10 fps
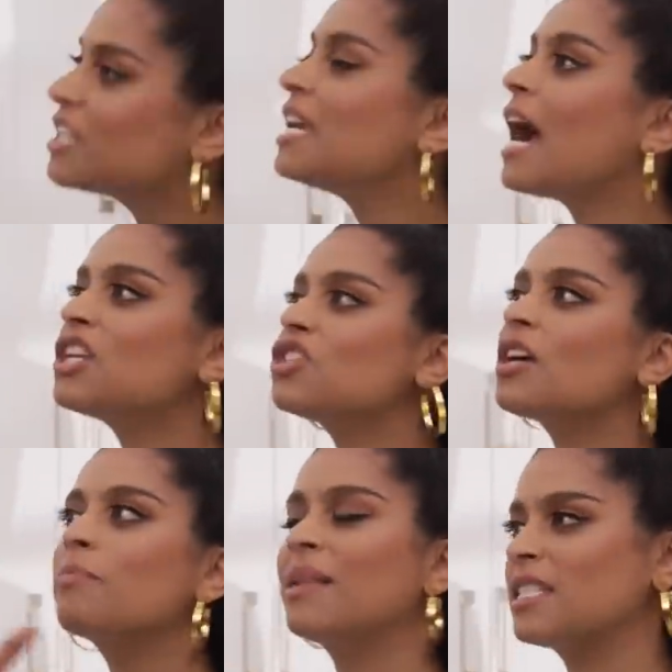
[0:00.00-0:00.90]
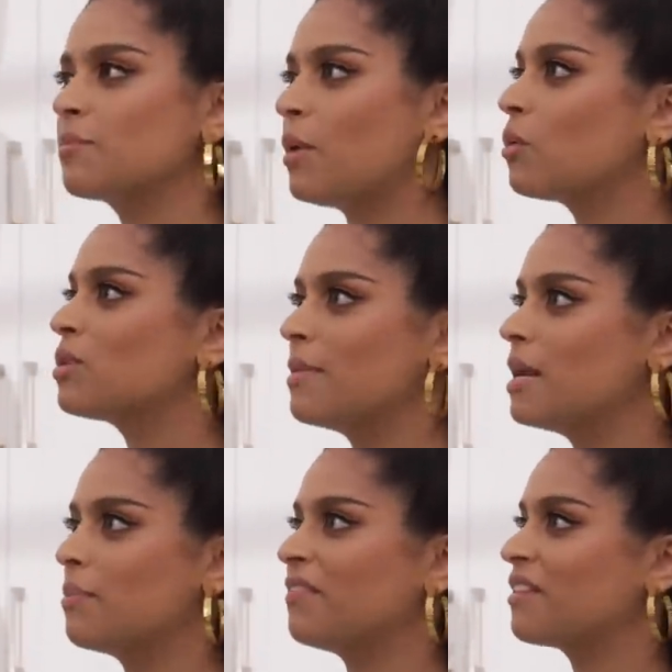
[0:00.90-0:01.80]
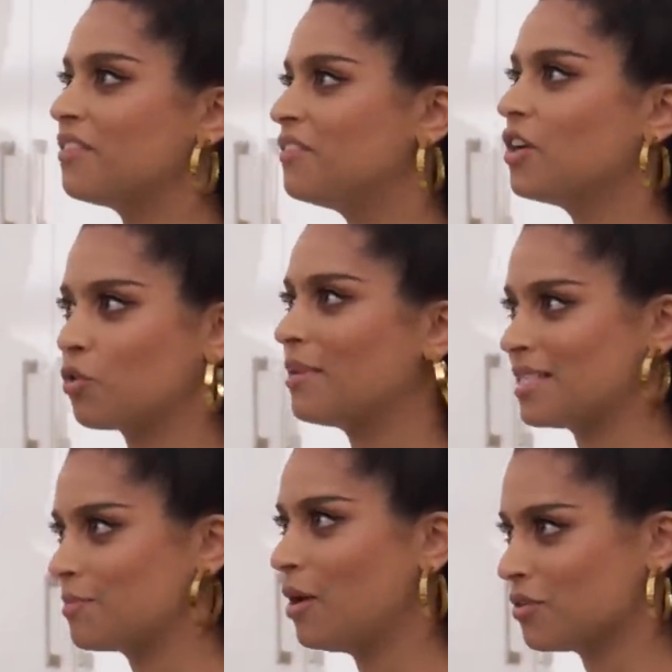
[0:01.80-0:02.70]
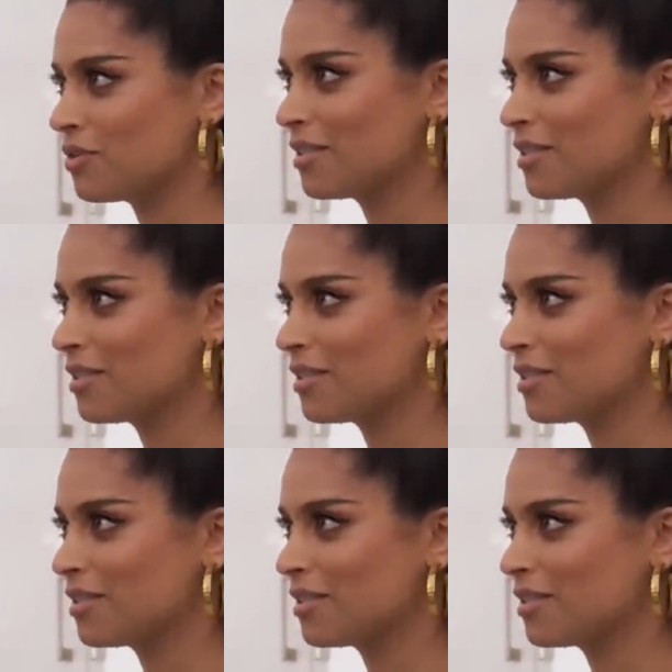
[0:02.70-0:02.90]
See, I just thought a plastic bottle was made up of like fifty other plastic bottles.